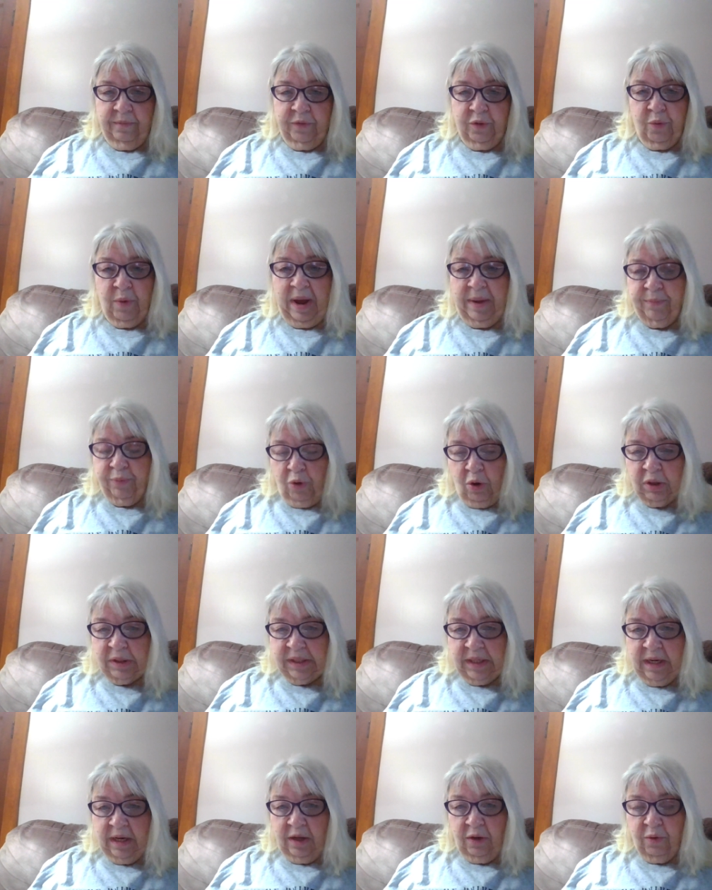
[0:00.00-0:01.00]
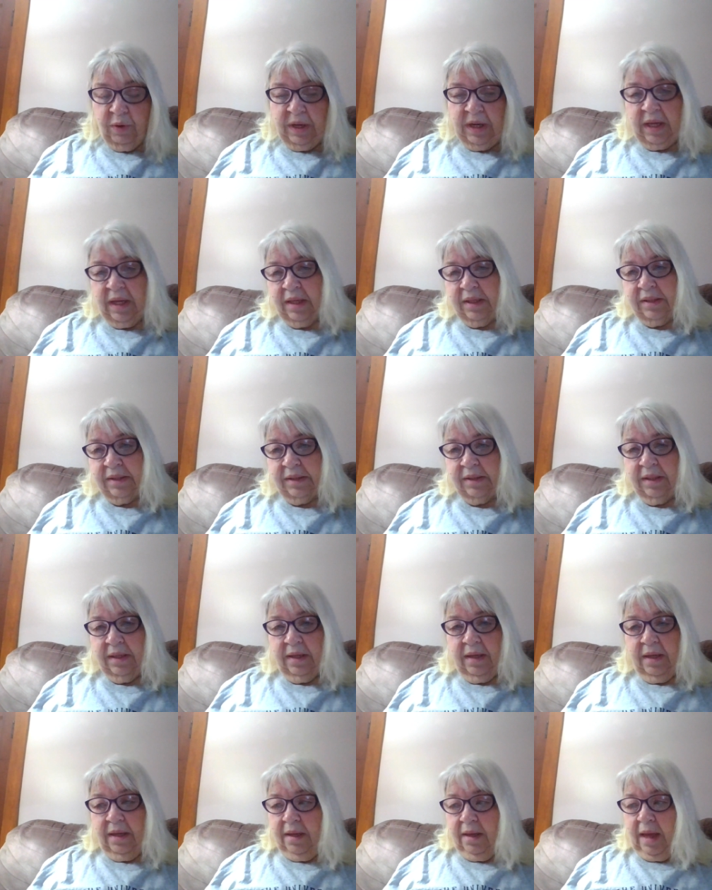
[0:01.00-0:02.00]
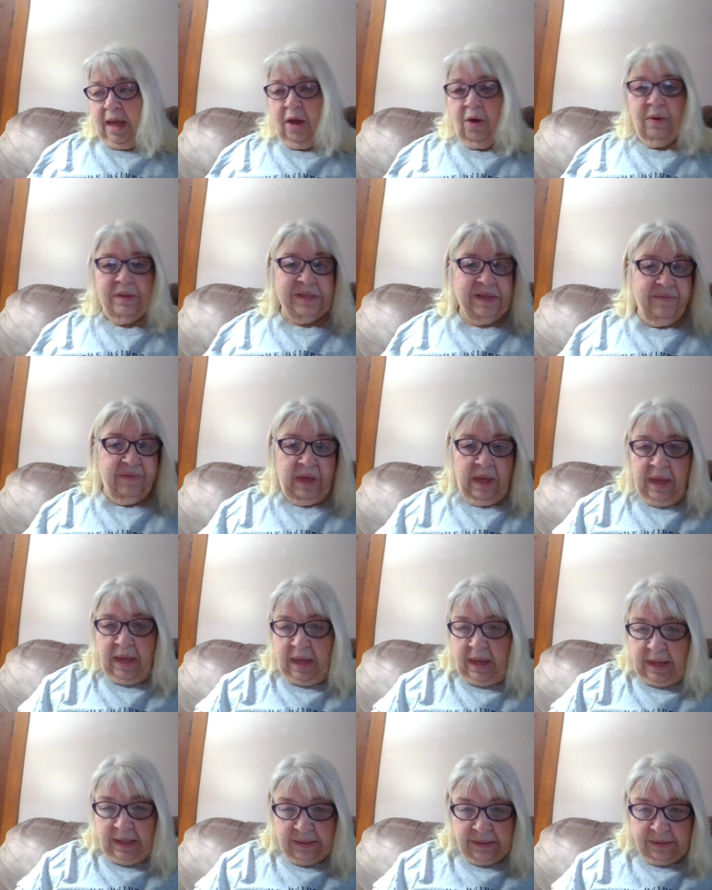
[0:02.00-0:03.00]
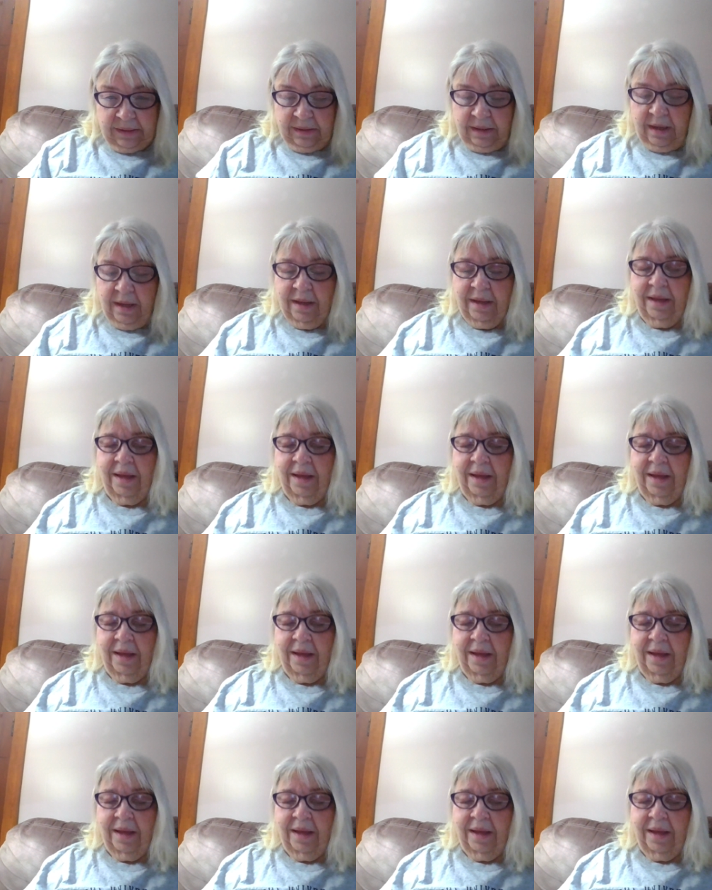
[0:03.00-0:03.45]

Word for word: the right protein ingredients I always have eggs.